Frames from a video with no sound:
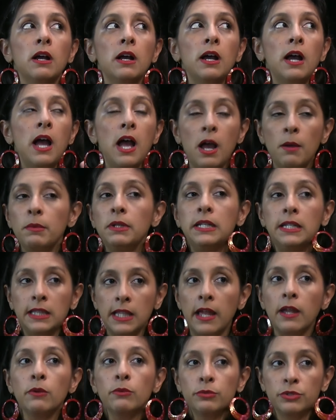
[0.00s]
how many
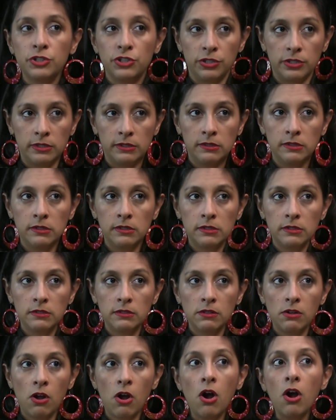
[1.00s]
languages
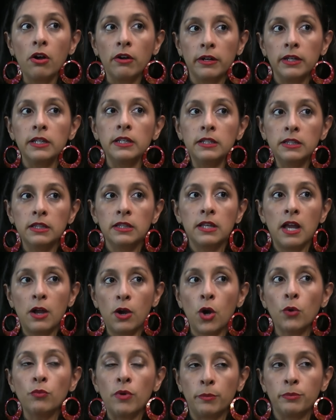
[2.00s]
are in
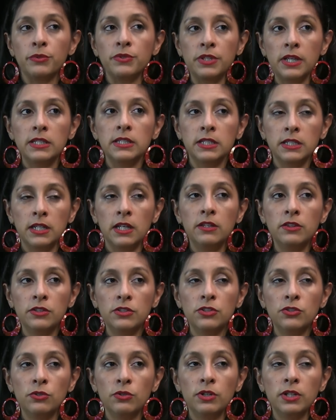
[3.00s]
are represented in
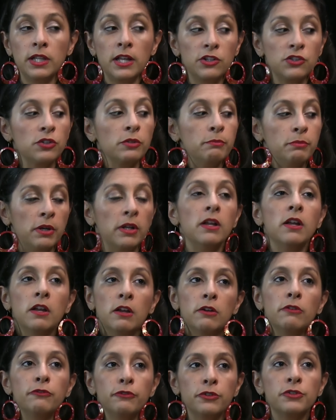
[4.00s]
this new collection. But
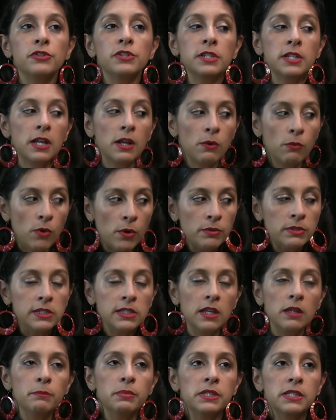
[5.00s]
first, what was
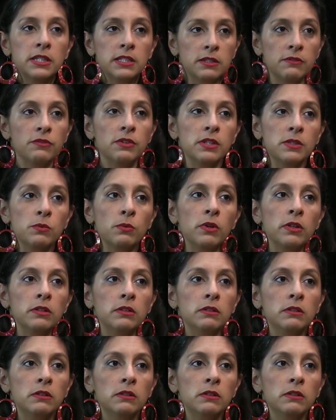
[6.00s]
the impetus of this one?